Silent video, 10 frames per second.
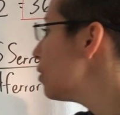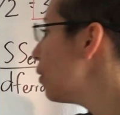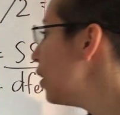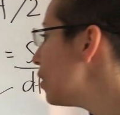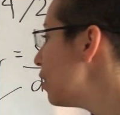So
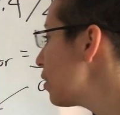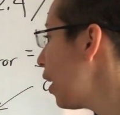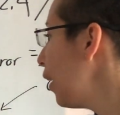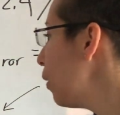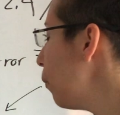this is
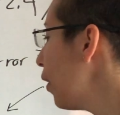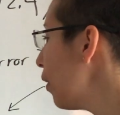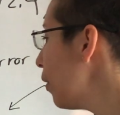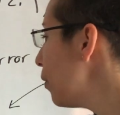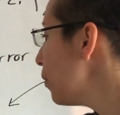kind of one
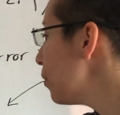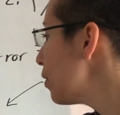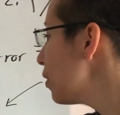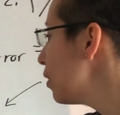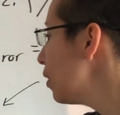of those